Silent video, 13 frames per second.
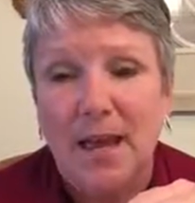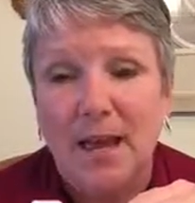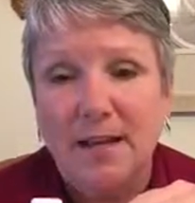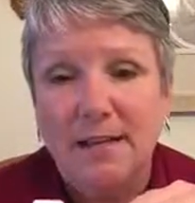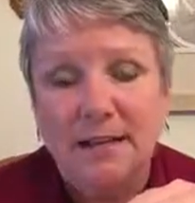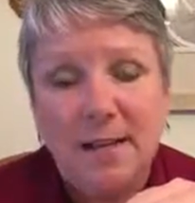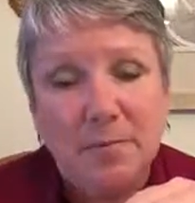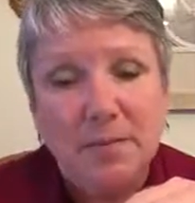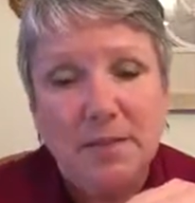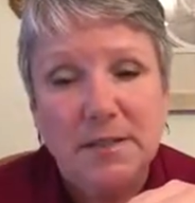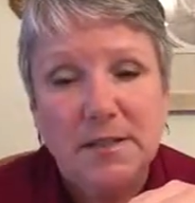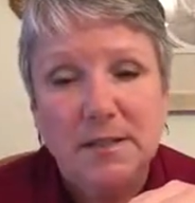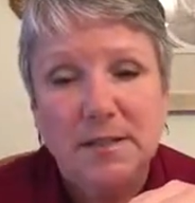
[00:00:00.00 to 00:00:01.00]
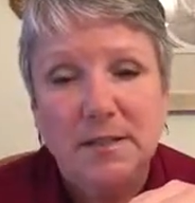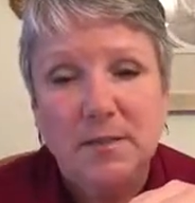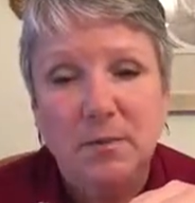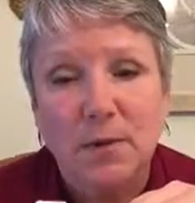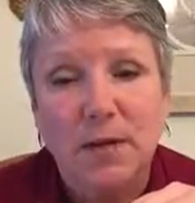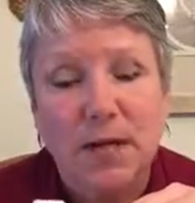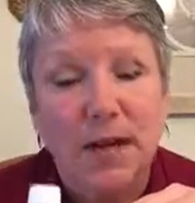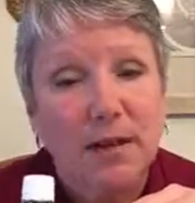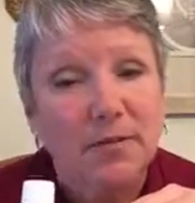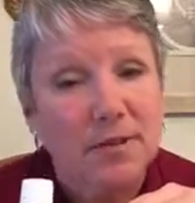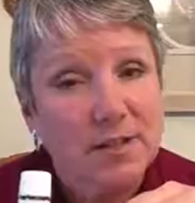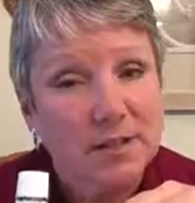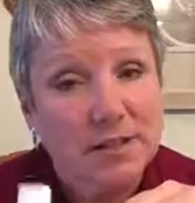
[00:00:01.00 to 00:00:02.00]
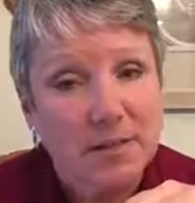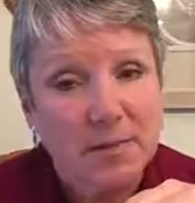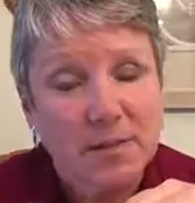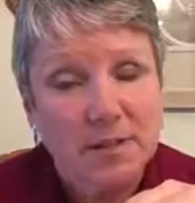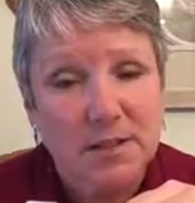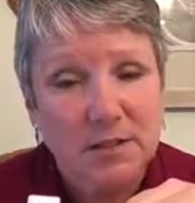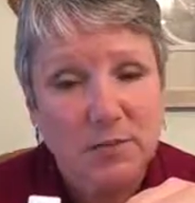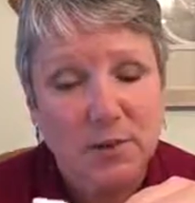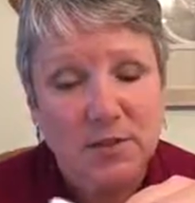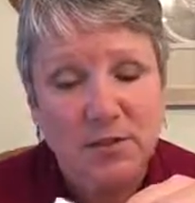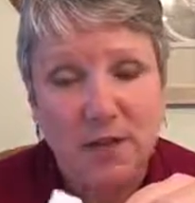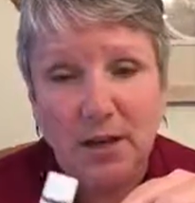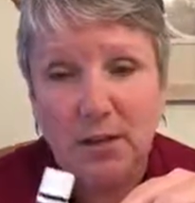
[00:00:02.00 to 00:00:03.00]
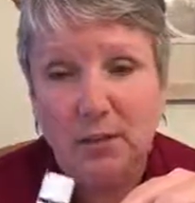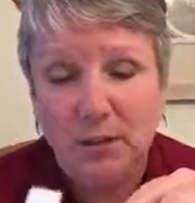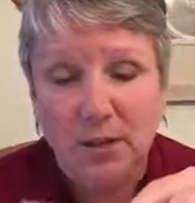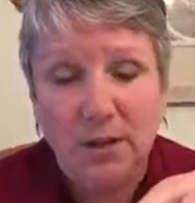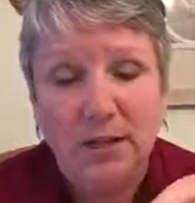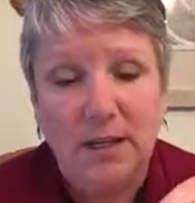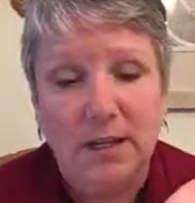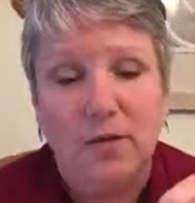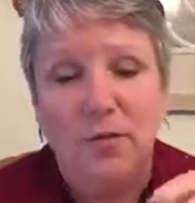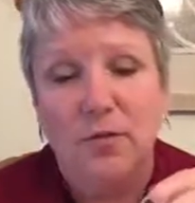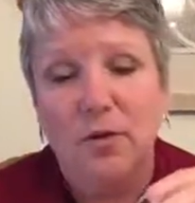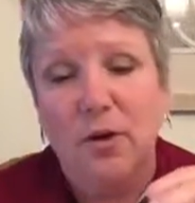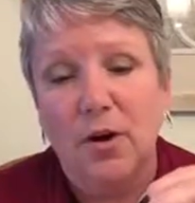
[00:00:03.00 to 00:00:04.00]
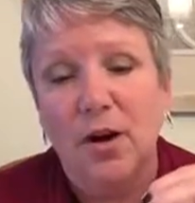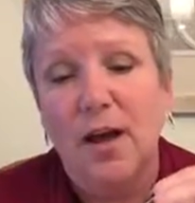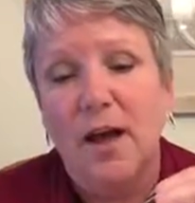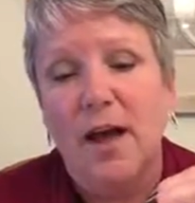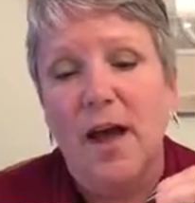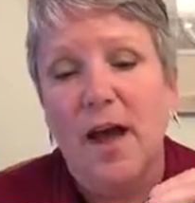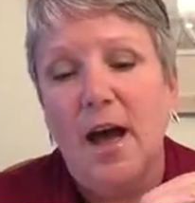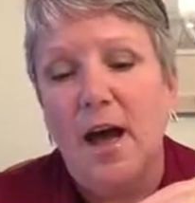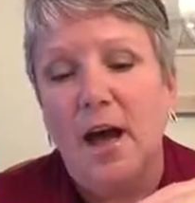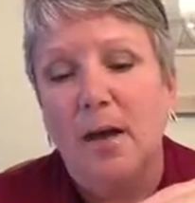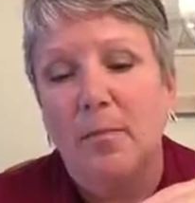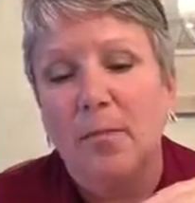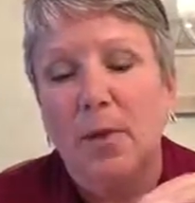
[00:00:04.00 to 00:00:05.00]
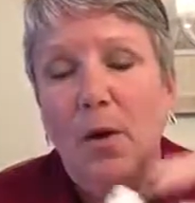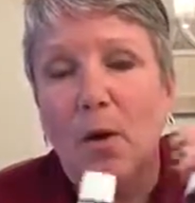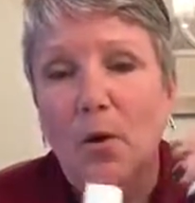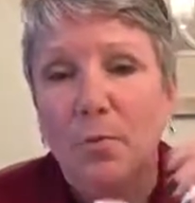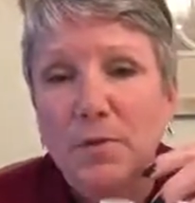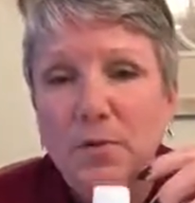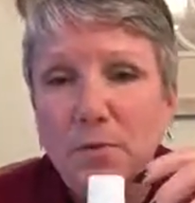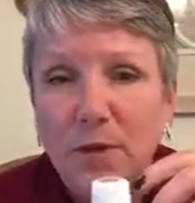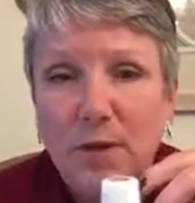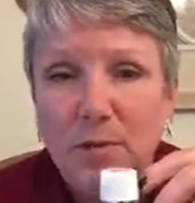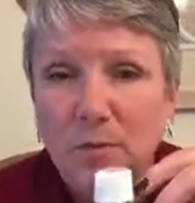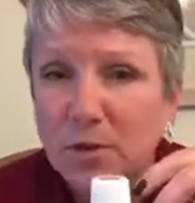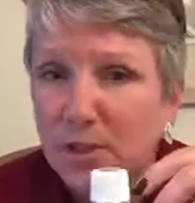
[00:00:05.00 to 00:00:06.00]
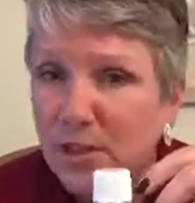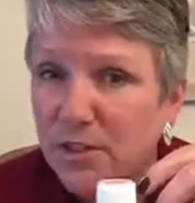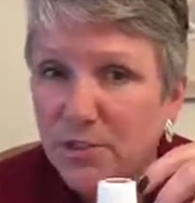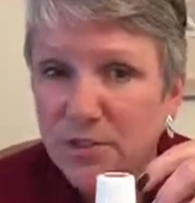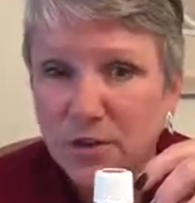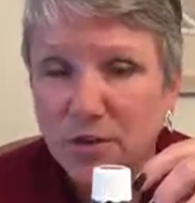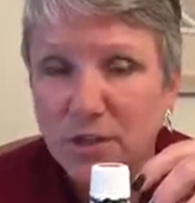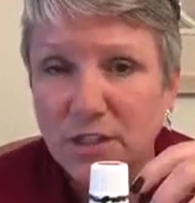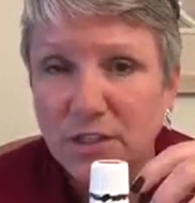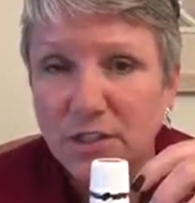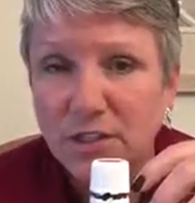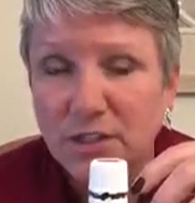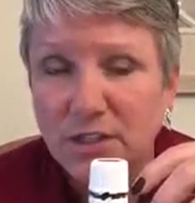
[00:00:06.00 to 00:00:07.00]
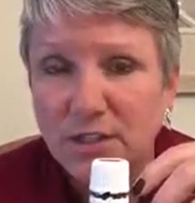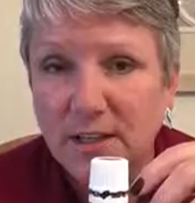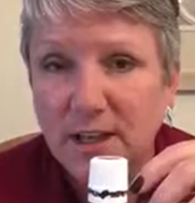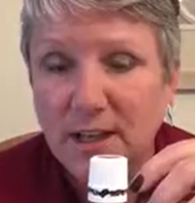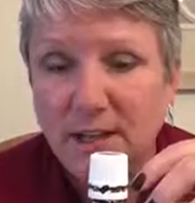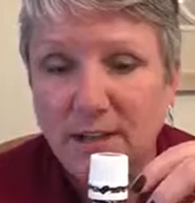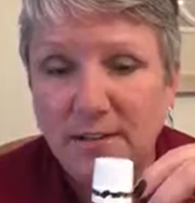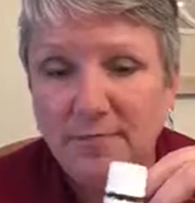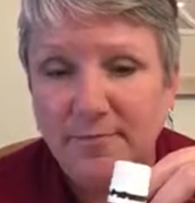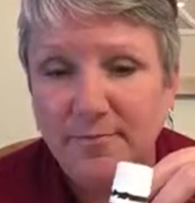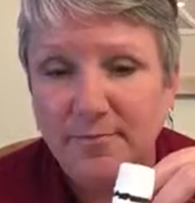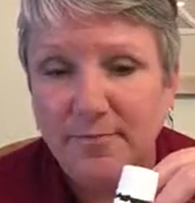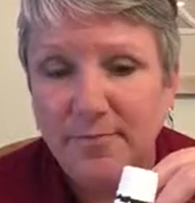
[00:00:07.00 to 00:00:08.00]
Acceptance is when I have to accept a situation I don't really care for. Hope is when I'm really discouraged and